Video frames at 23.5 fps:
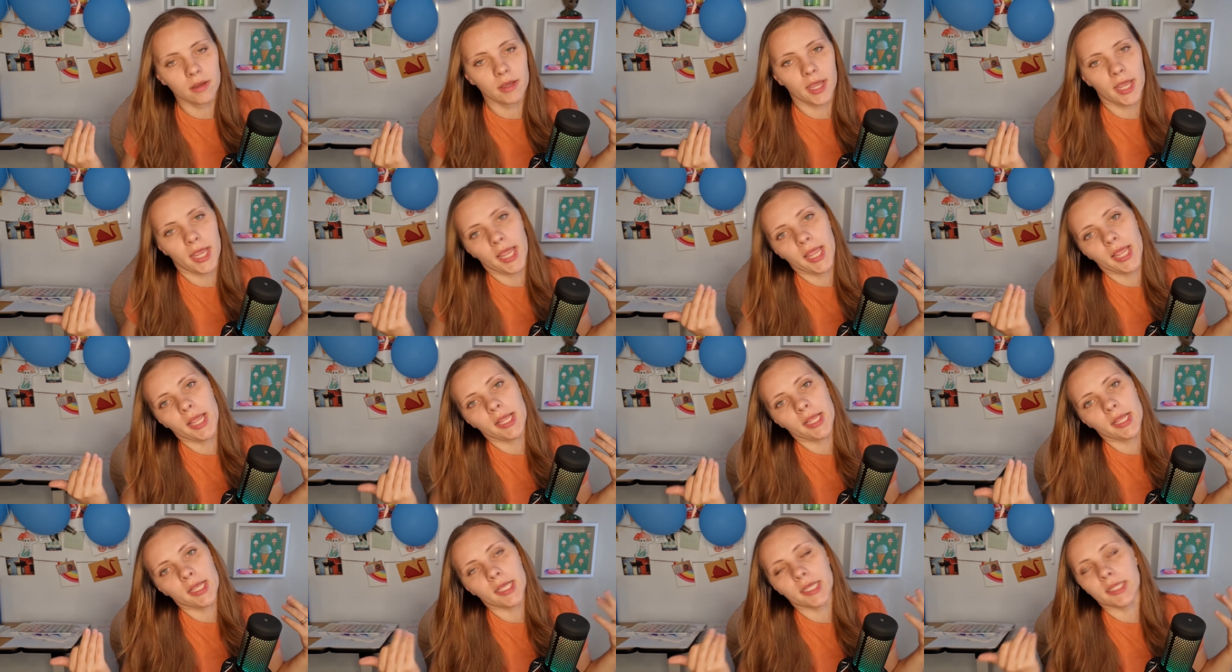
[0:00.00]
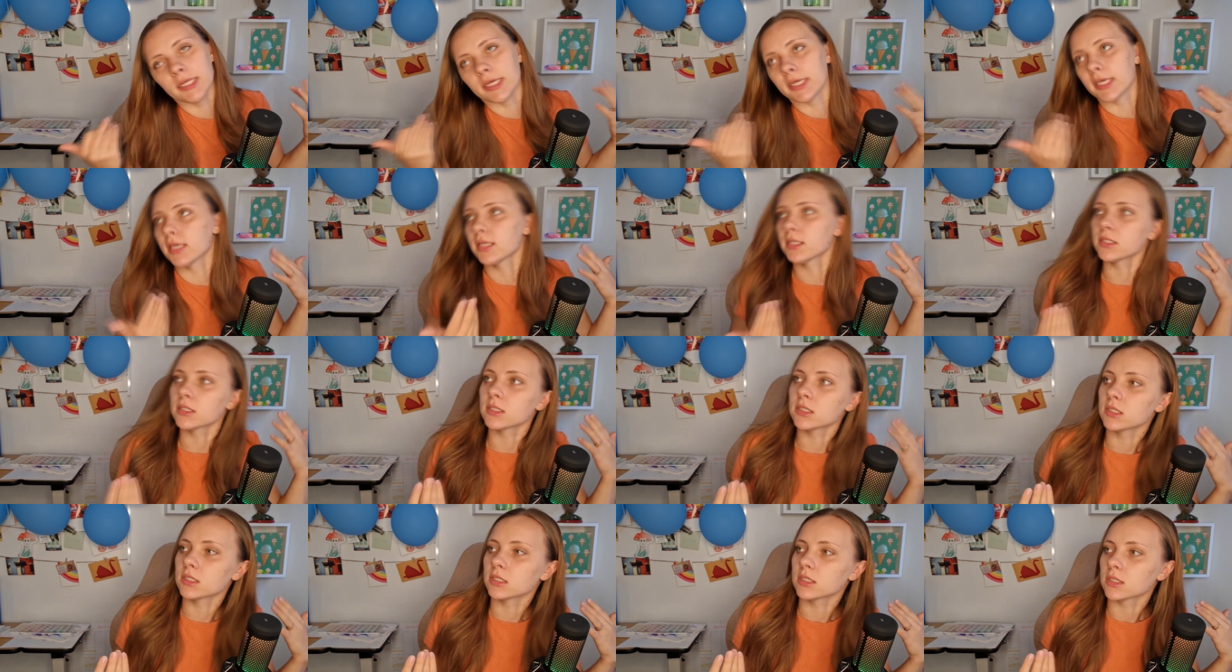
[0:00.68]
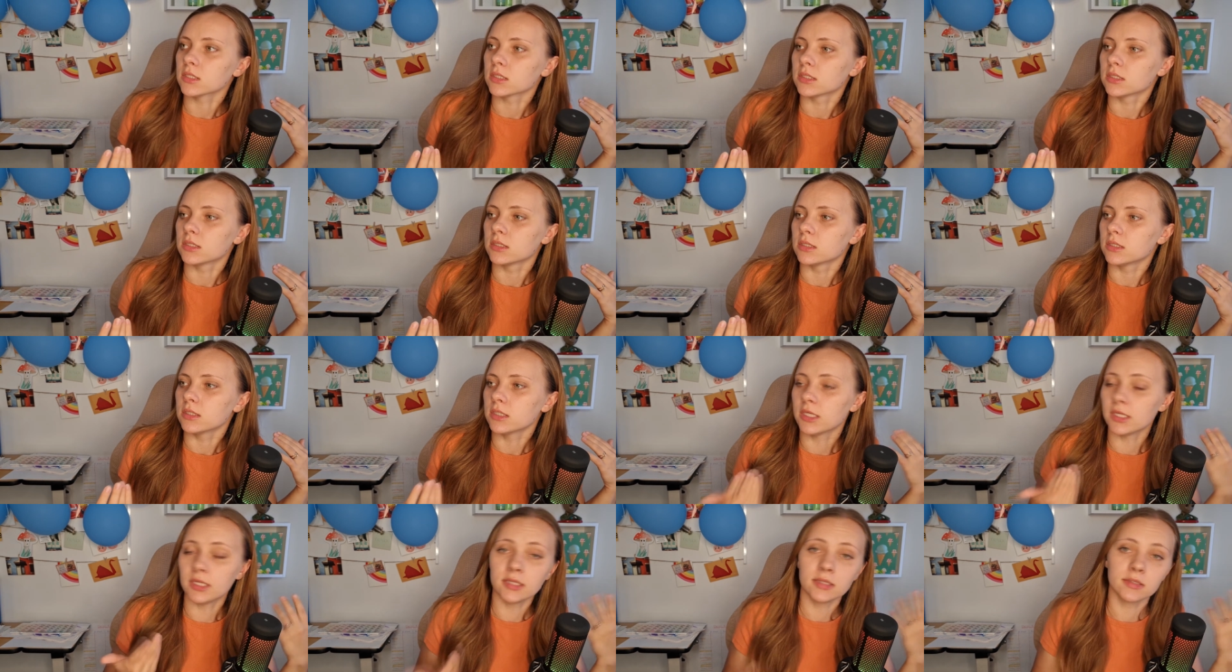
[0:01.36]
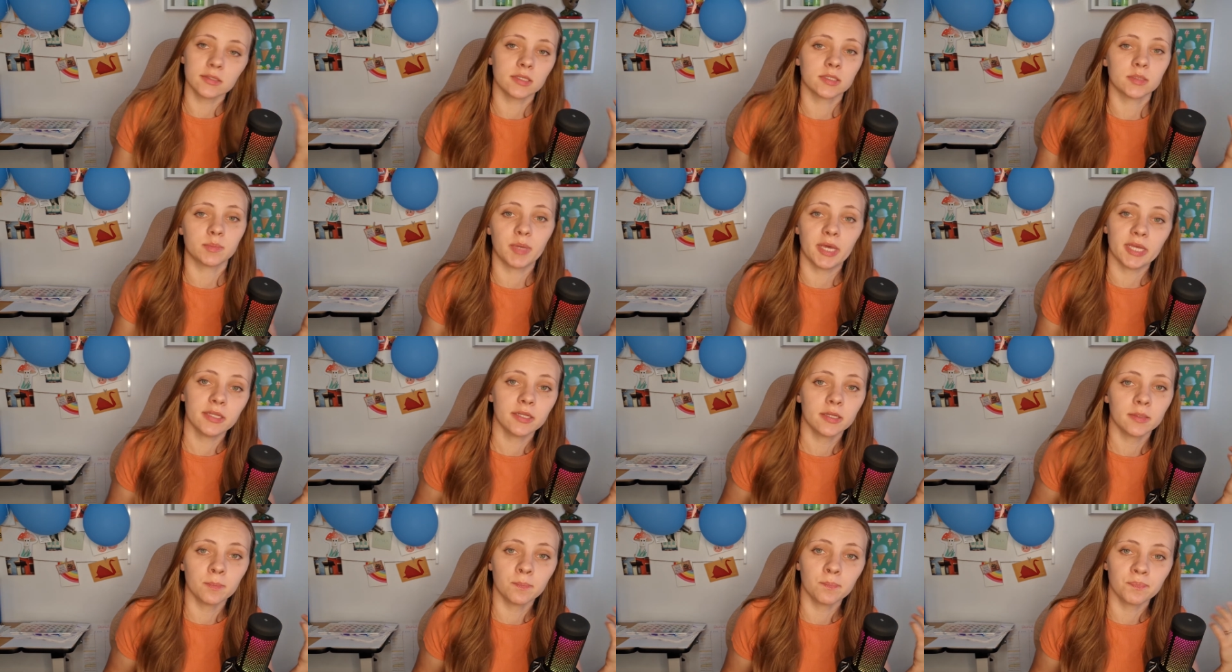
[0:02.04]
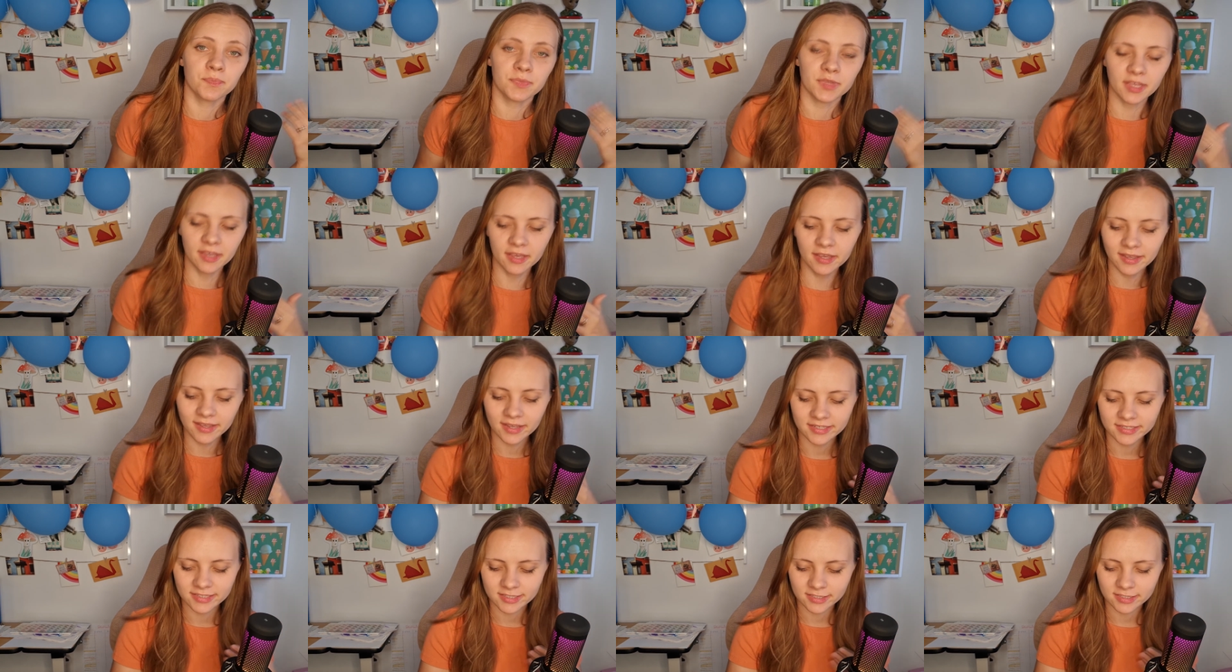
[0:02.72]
And I guess he didn't expect it.